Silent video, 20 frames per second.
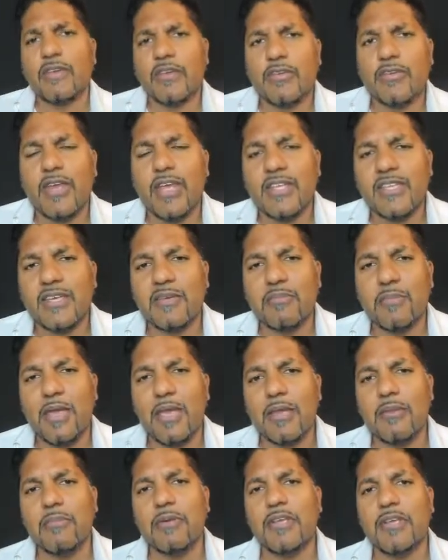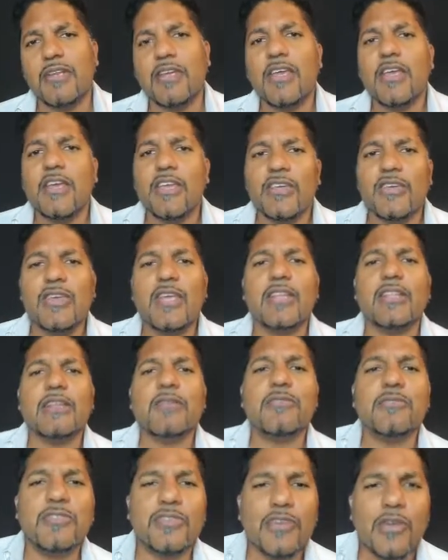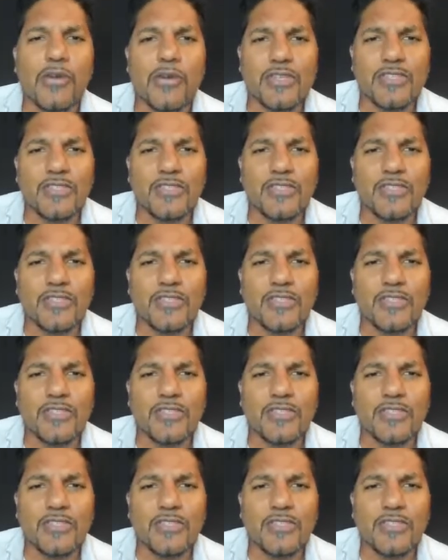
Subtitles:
creating pain, but you get them to go